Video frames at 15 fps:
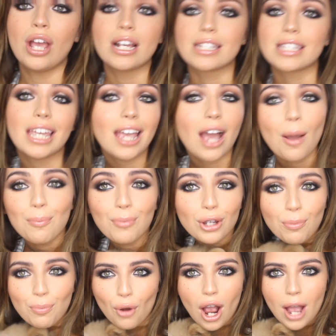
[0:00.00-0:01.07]
See, I'm
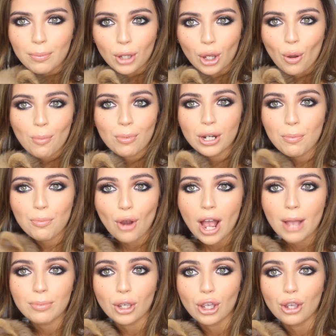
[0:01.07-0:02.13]
going to bribe you. I'm going to
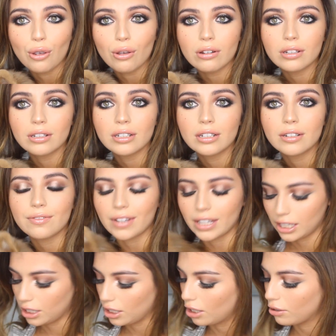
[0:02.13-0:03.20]
bribe you.
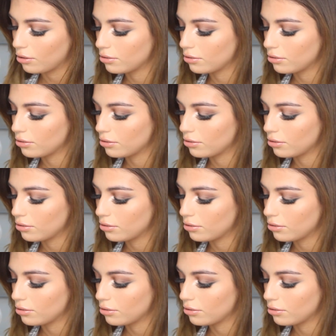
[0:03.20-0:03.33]
Thank you.